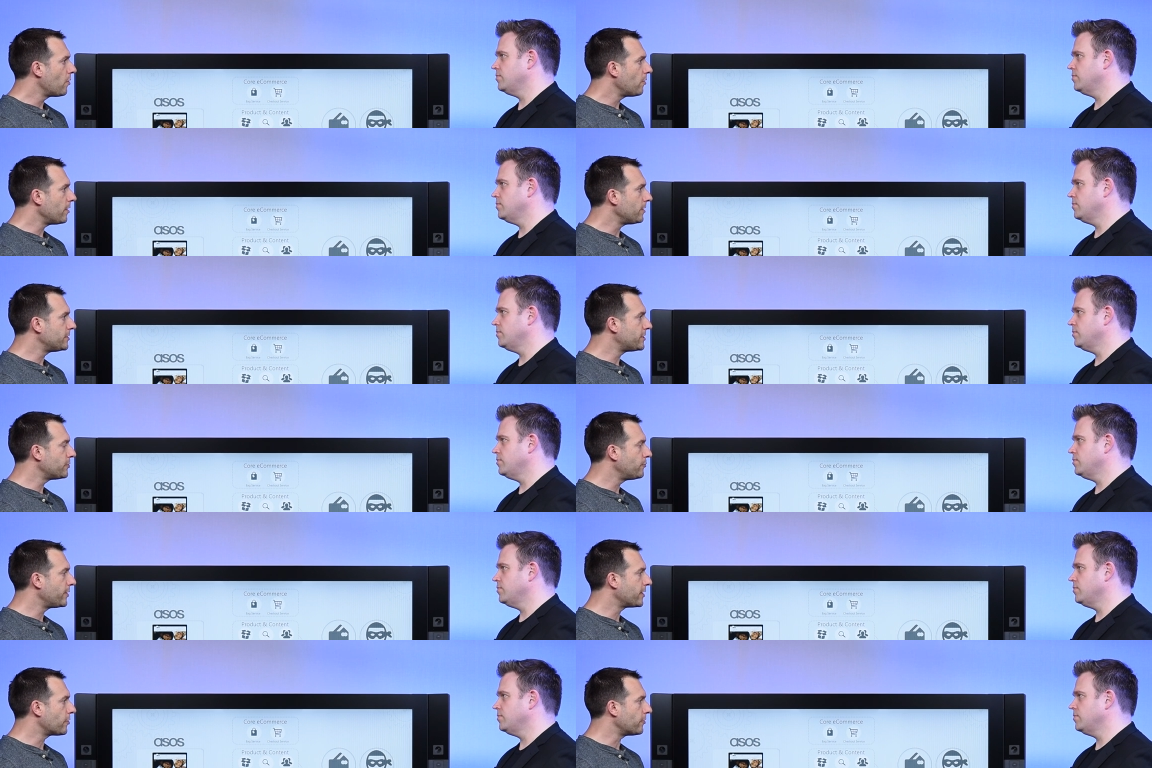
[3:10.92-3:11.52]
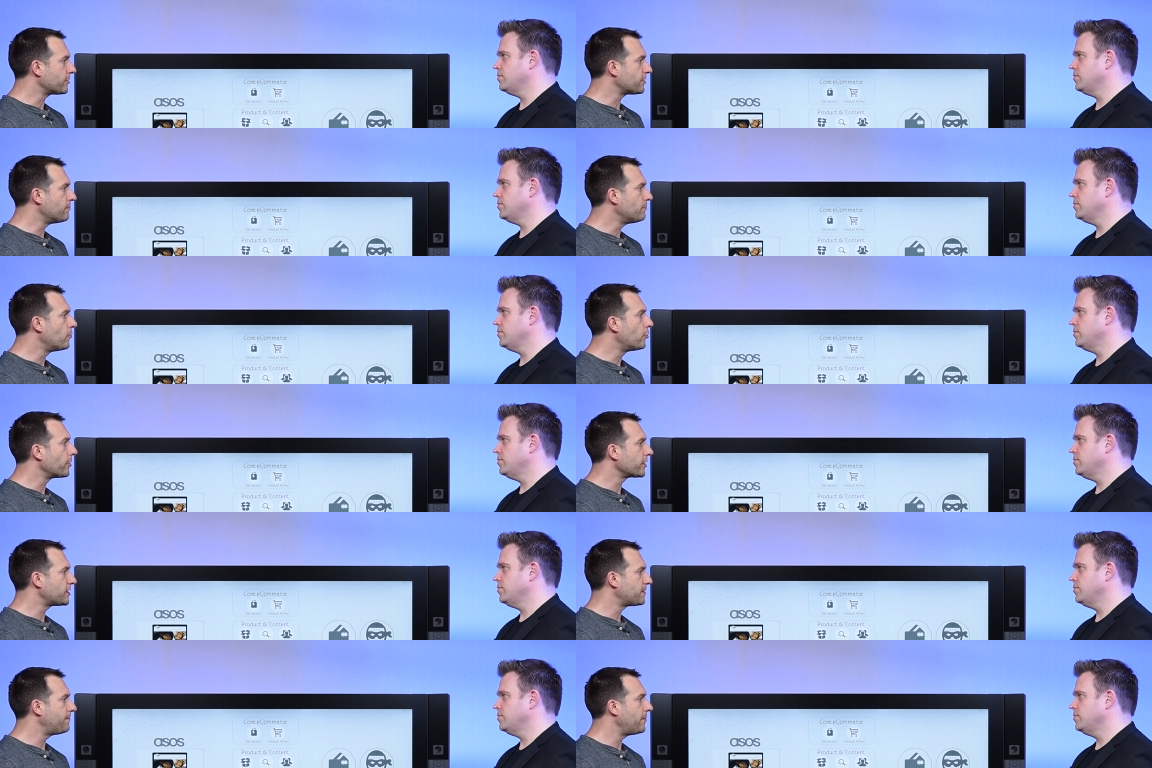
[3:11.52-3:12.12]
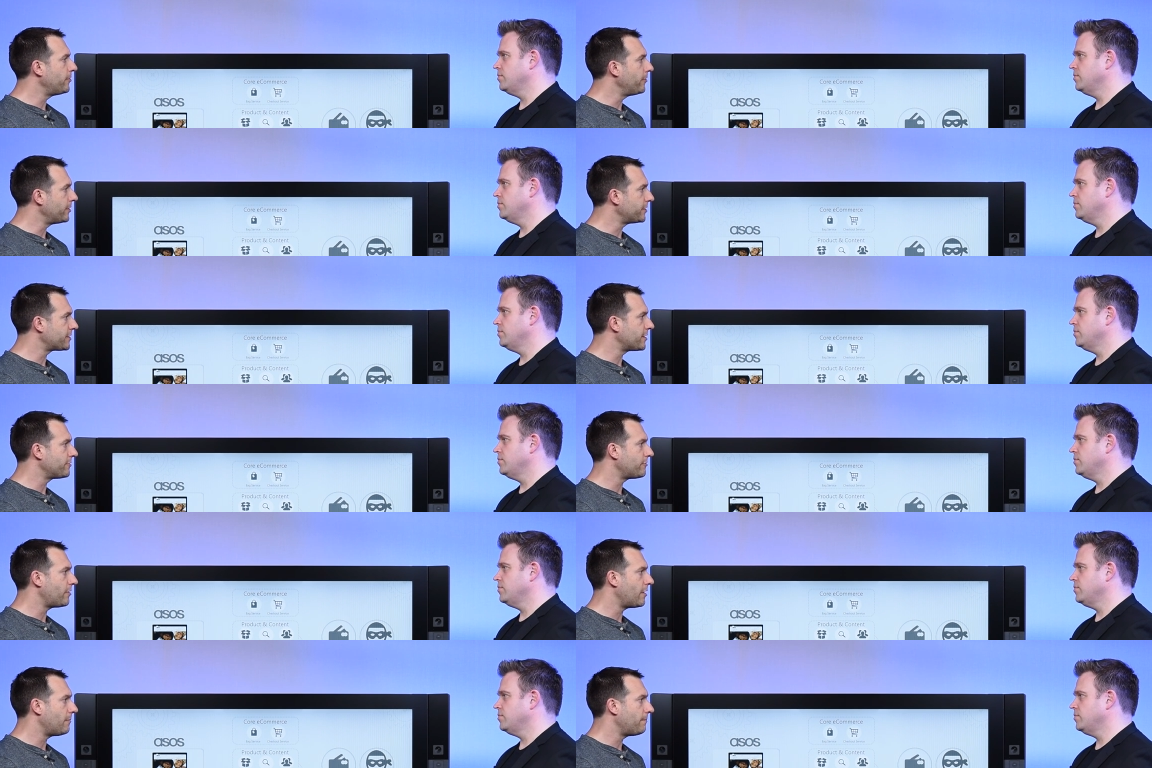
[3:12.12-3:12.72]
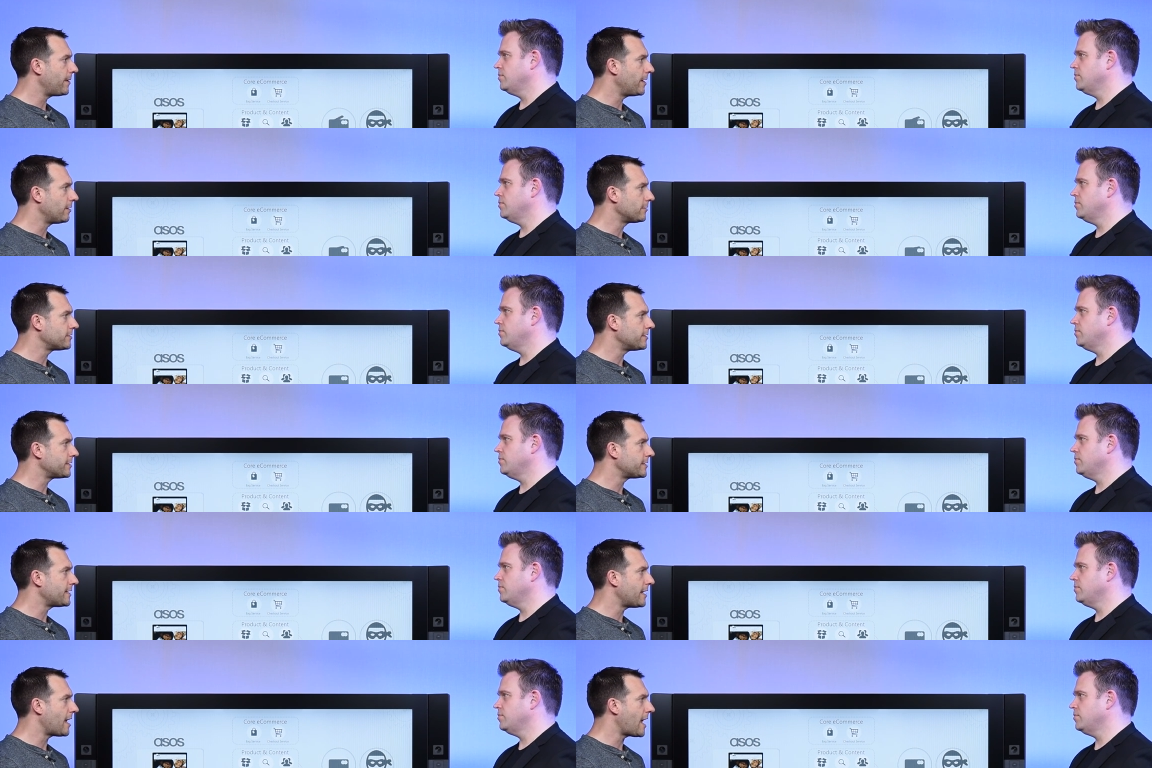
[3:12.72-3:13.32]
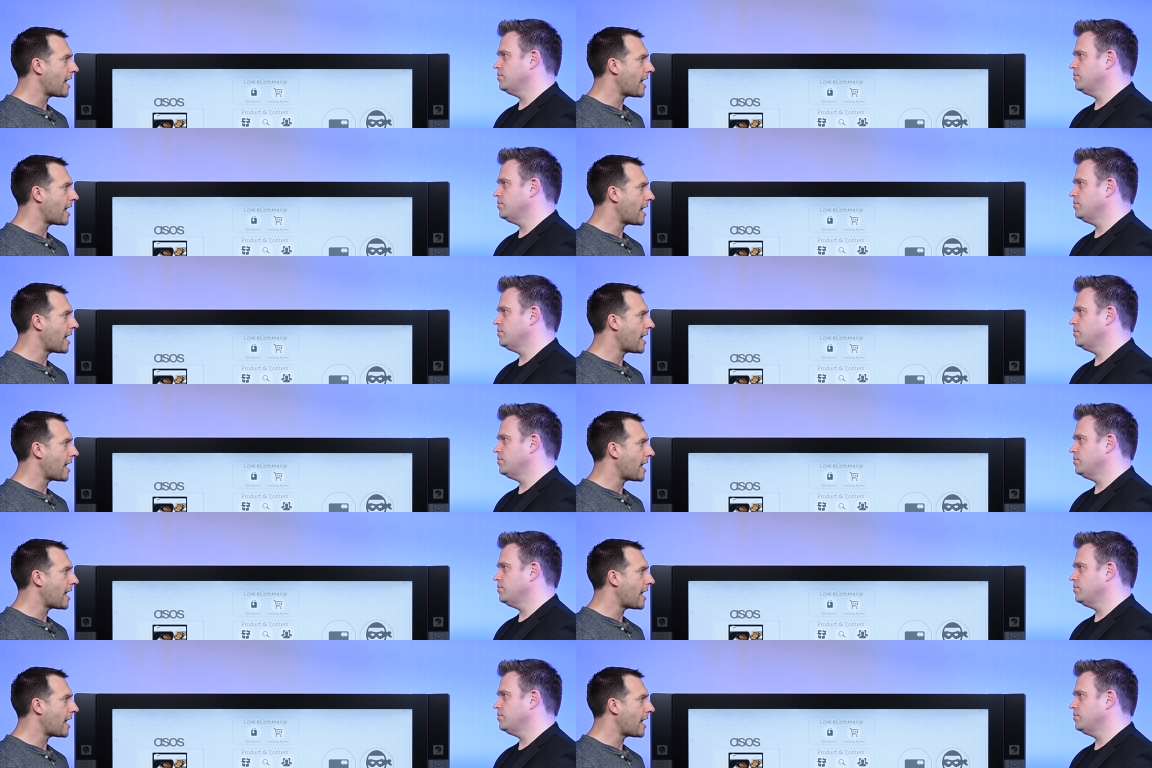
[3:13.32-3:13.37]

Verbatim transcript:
Speaker 1: until we got some more experience under our belt as to